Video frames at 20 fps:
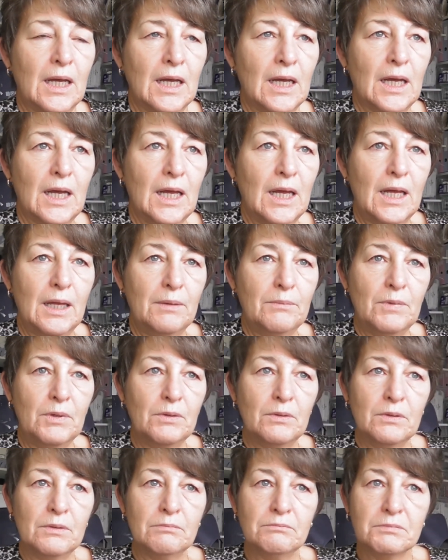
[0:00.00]

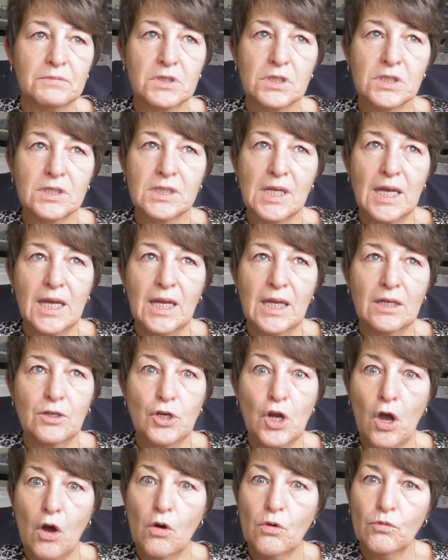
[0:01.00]
It's
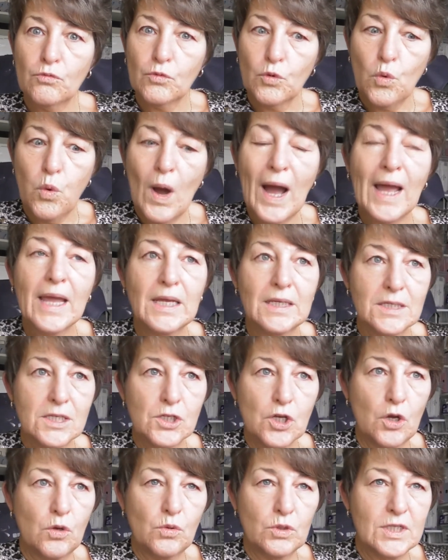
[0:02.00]
not quite as
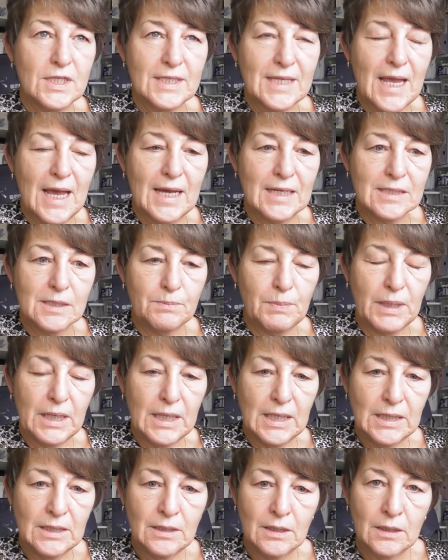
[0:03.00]
cold as it has
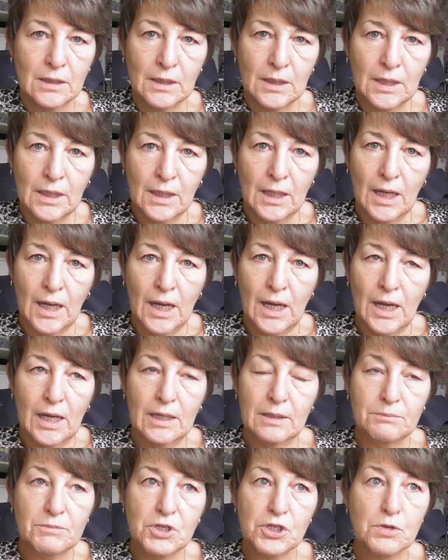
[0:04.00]
been.
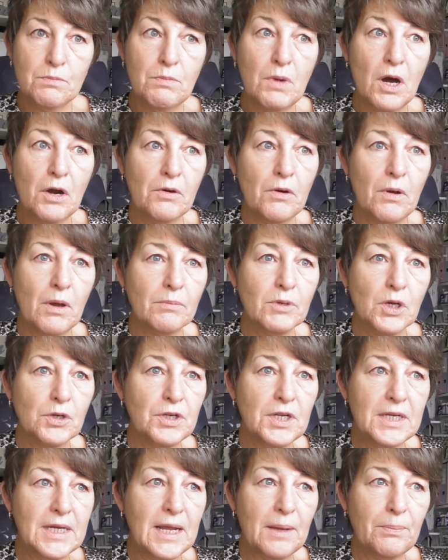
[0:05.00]
Tomorrow I'm going
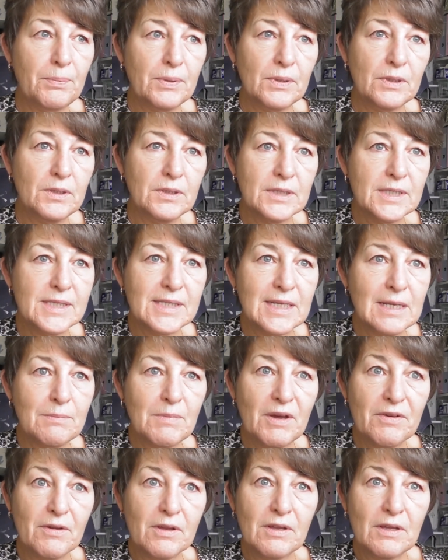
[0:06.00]
to nip and see
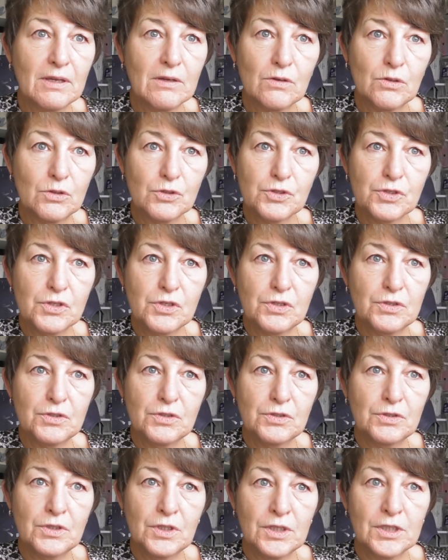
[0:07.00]
my
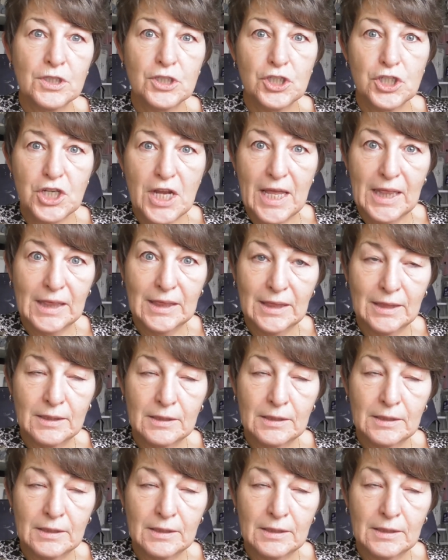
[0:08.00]
cousin Jill